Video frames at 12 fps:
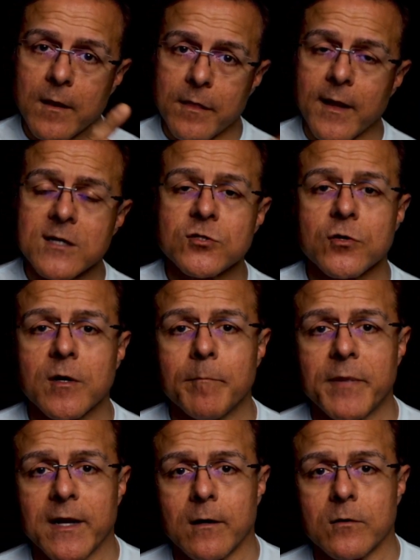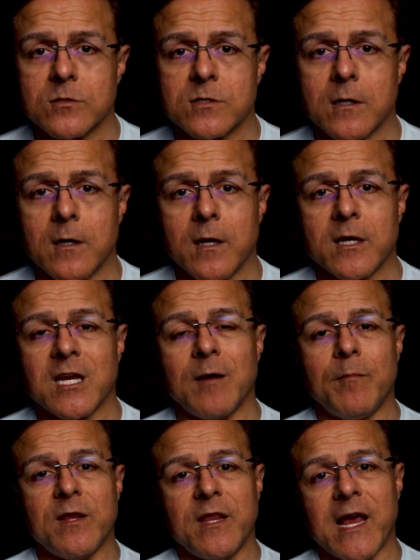not your competitors,
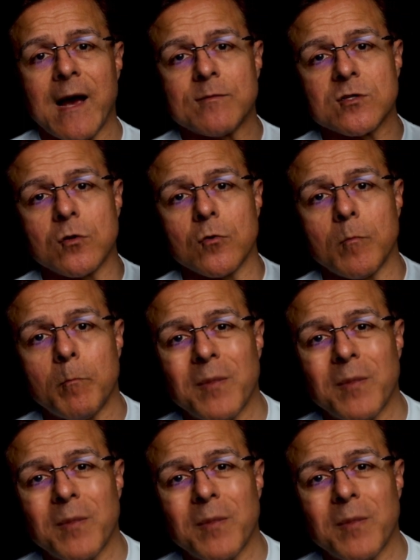can be the absolute